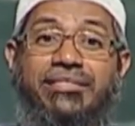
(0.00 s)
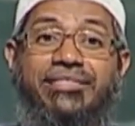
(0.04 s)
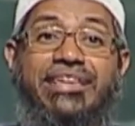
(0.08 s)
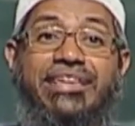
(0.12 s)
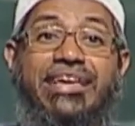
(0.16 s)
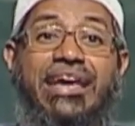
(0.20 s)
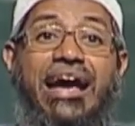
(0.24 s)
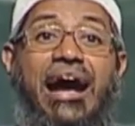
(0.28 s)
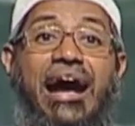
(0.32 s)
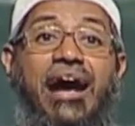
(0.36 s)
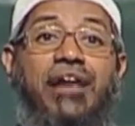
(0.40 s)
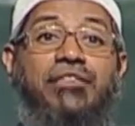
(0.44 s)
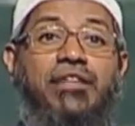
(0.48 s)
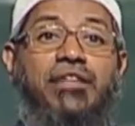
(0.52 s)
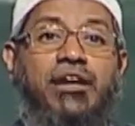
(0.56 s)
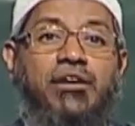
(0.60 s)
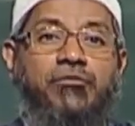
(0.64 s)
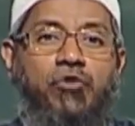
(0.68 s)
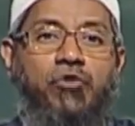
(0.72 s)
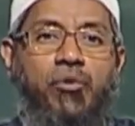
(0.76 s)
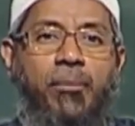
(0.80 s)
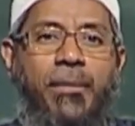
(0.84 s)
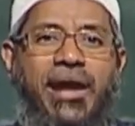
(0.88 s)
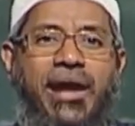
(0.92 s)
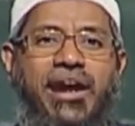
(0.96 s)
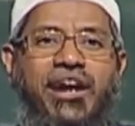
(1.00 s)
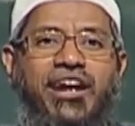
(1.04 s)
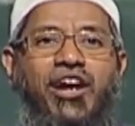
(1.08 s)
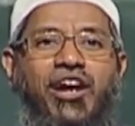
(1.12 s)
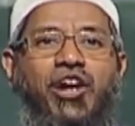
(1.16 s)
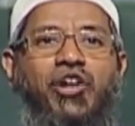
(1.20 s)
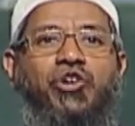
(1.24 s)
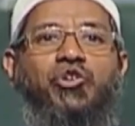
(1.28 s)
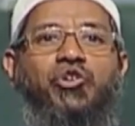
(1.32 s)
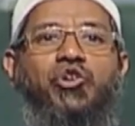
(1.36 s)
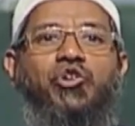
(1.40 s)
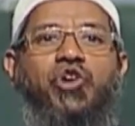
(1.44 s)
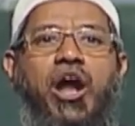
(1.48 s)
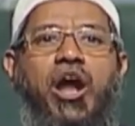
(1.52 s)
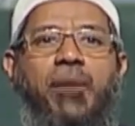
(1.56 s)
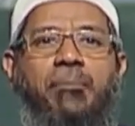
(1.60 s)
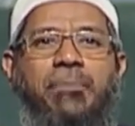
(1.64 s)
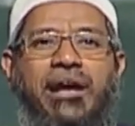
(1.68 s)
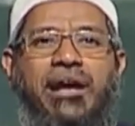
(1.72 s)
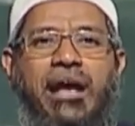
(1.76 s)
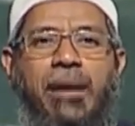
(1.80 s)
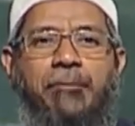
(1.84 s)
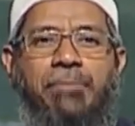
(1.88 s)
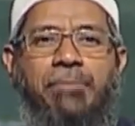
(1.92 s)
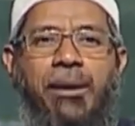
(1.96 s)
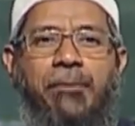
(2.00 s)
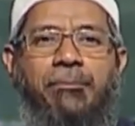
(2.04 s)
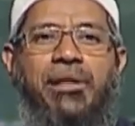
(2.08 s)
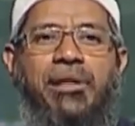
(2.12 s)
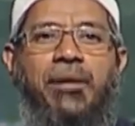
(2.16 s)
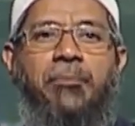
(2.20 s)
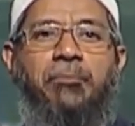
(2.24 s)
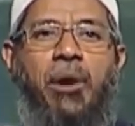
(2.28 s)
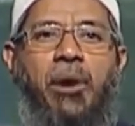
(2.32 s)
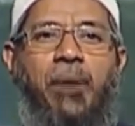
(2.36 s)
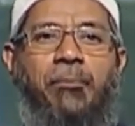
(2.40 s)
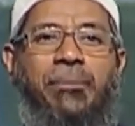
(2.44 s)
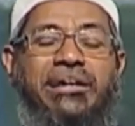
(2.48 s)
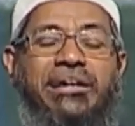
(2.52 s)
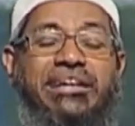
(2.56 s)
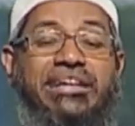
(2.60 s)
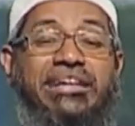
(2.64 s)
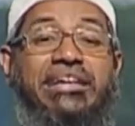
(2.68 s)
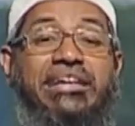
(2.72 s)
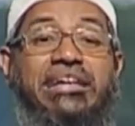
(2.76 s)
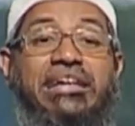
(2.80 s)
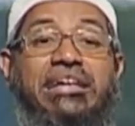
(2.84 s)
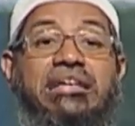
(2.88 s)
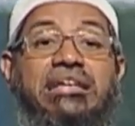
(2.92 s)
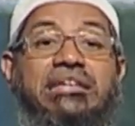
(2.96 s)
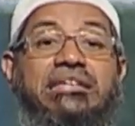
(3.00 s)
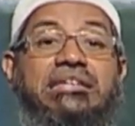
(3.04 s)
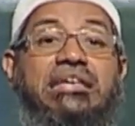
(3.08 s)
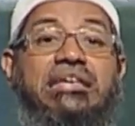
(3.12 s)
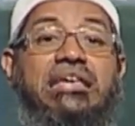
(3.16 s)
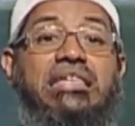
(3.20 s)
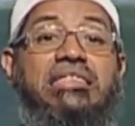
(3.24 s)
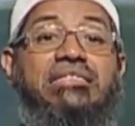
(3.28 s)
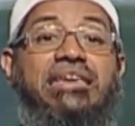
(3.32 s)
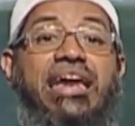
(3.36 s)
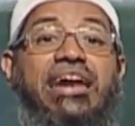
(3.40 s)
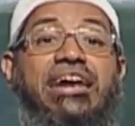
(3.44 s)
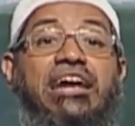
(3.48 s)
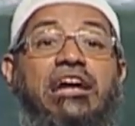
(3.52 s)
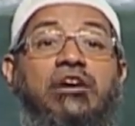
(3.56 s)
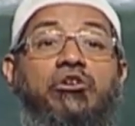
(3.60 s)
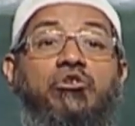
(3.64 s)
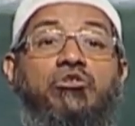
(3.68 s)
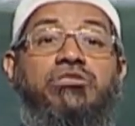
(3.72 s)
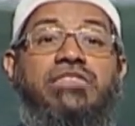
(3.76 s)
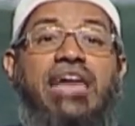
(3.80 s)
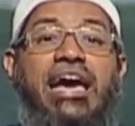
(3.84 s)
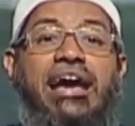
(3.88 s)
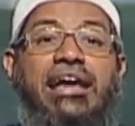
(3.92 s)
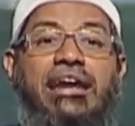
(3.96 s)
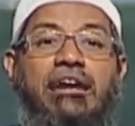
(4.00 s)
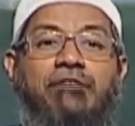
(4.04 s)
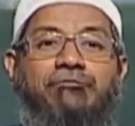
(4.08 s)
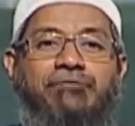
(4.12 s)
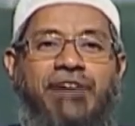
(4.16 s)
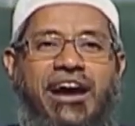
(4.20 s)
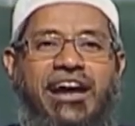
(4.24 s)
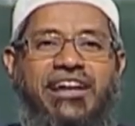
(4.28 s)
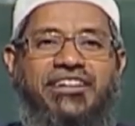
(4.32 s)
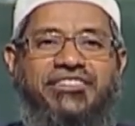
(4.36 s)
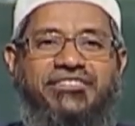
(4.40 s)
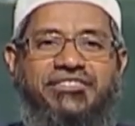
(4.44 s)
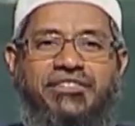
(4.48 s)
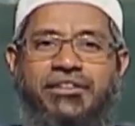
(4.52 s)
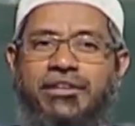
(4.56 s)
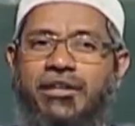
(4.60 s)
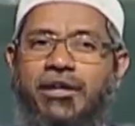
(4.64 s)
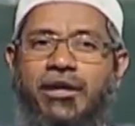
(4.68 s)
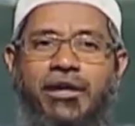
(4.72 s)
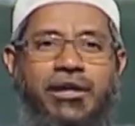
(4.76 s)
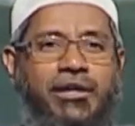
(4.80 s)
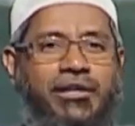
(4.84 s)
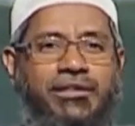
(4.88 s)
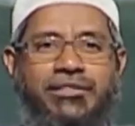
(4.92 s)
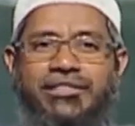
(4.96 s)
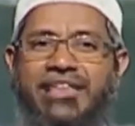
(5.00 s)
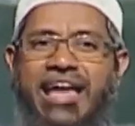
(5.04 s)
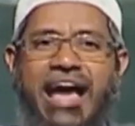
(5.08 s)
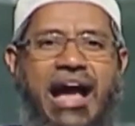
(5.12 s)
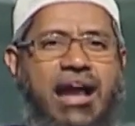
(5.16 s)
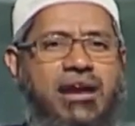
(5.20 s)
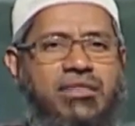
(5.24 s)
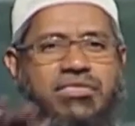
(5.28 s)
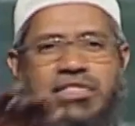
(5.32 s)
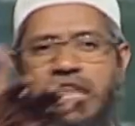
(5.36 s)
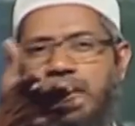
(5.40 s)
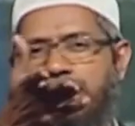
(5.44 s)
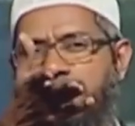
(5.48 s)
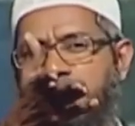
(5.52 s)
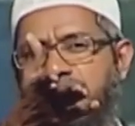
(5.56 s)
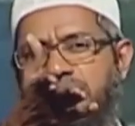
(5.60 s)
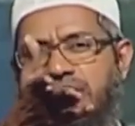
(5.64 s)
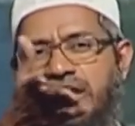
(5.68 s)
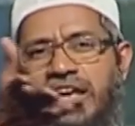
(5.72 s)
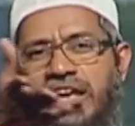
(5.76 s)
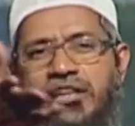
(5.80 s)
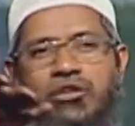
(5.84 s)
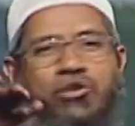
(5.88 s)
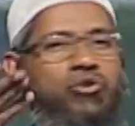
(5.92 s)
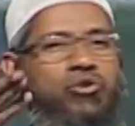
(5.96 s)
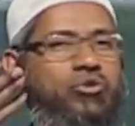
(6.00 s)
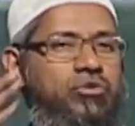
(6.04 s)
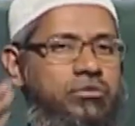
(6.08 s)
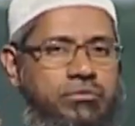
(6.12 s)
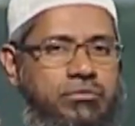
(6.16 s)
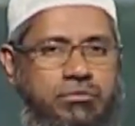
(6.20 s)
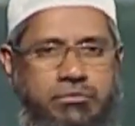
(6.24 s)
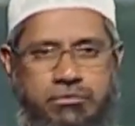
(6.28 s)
the other women do not become public property. She is ready to sacrifice. They aren't selfish like you